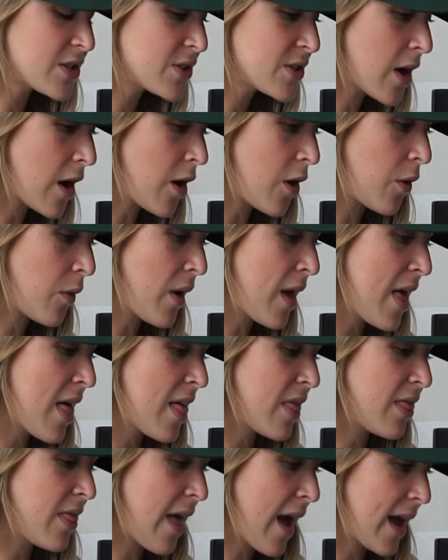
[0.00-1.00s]
So
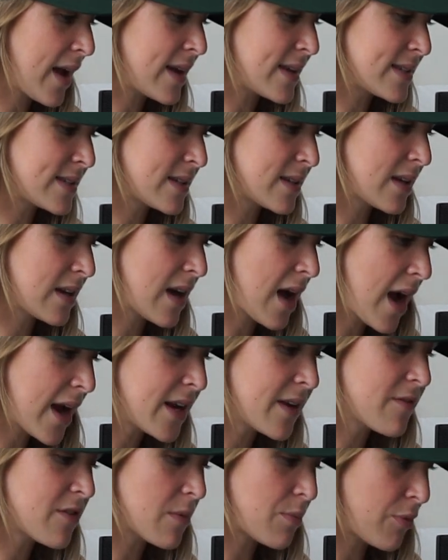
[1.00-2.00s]
that is
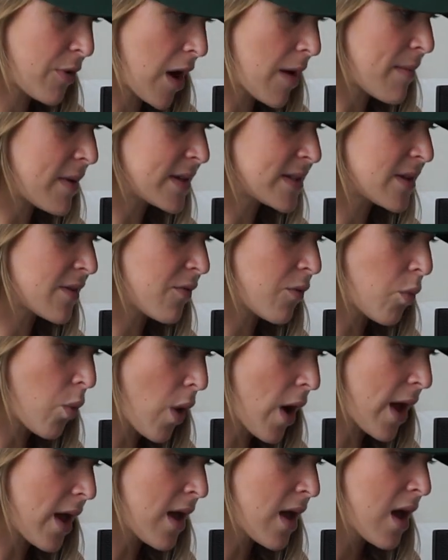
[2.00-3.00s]
kind of the premise of
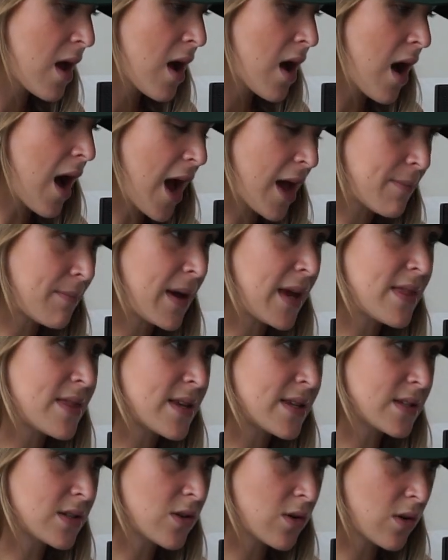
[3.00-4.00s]
what I
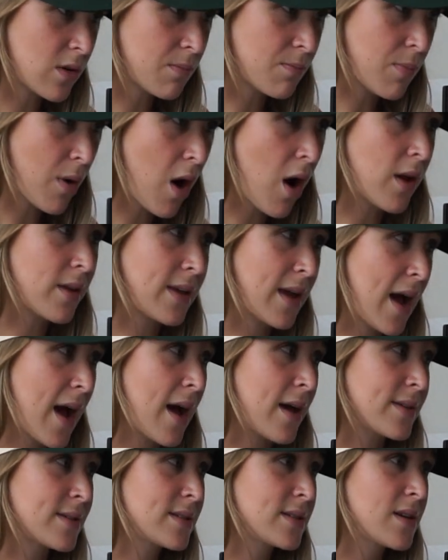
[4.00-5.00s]
made this
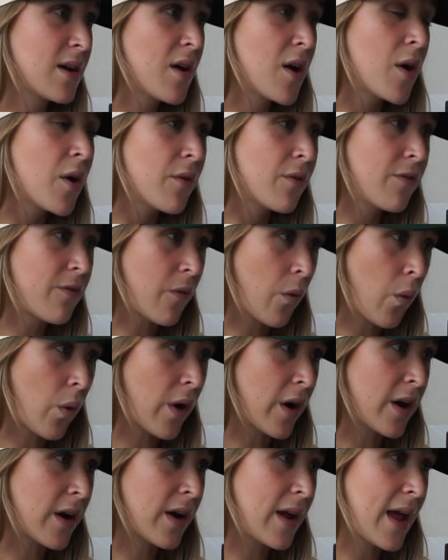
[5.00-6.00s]
podcast
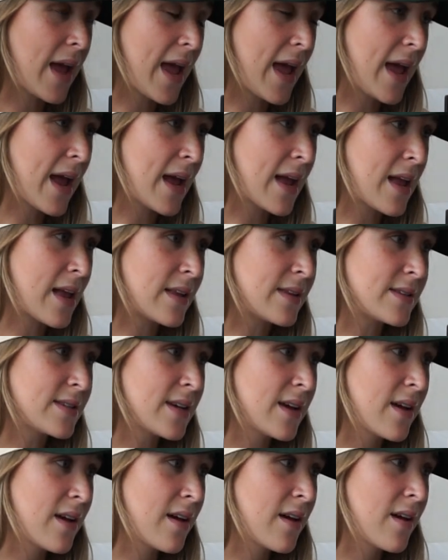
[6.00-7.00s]
for.
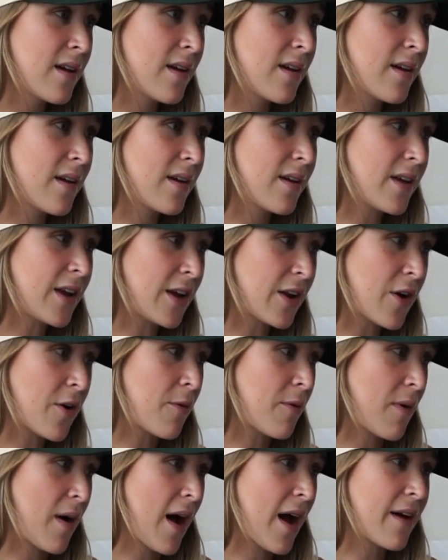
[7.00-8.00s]
And, you
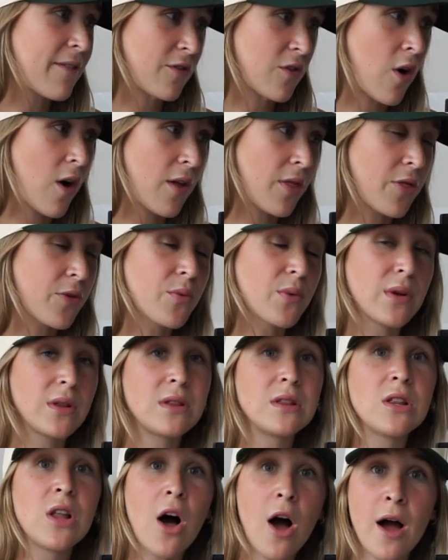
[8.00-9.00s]
know, I've gone
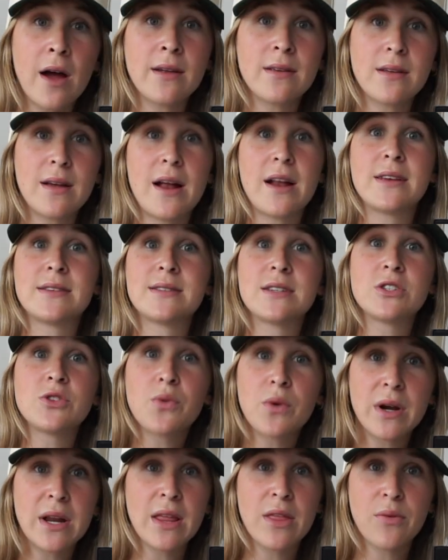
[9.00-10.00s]
through a lot as
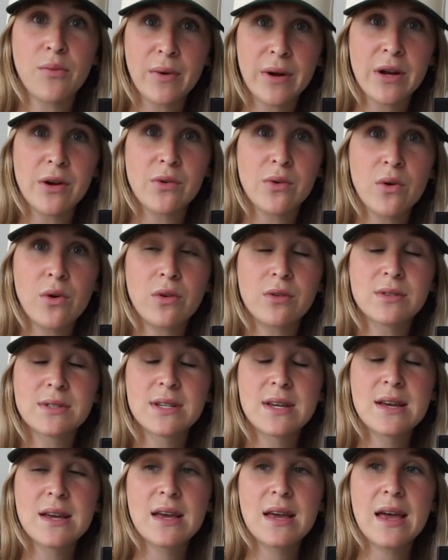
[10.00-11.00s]
a
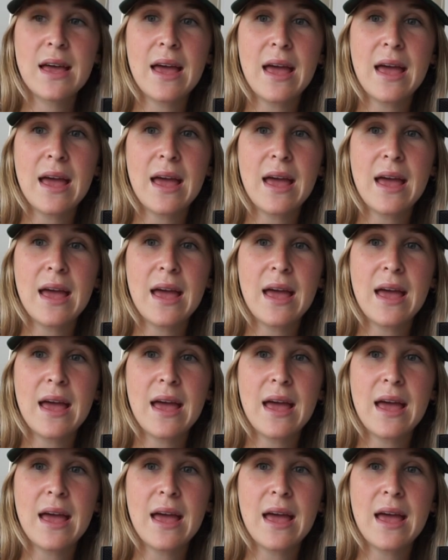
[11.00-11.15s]
23-year-old,